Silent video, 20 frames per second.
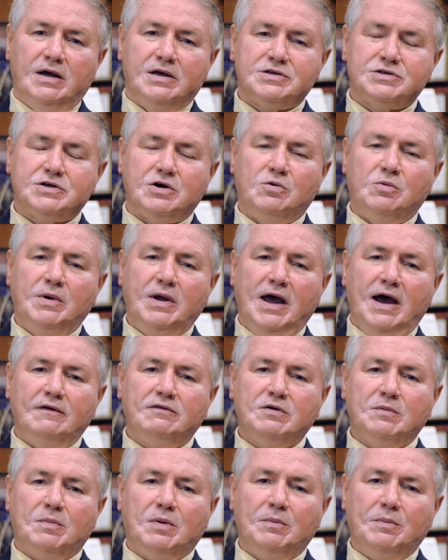So we
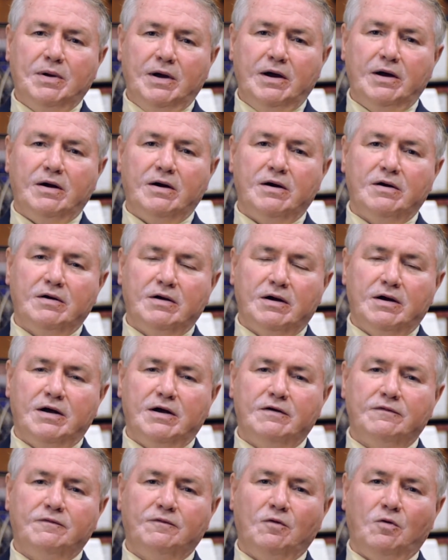have to prepare
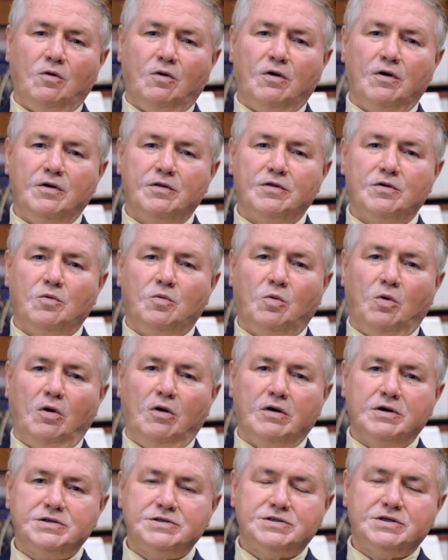for the
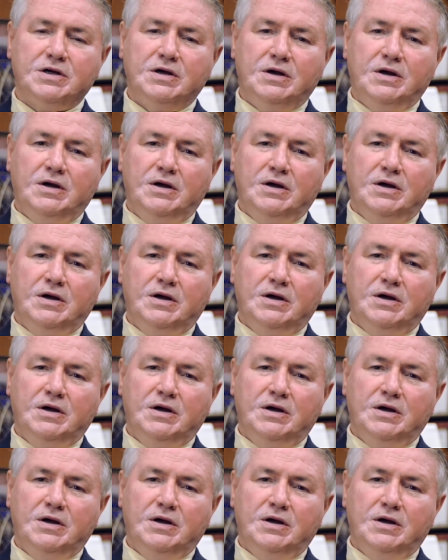worst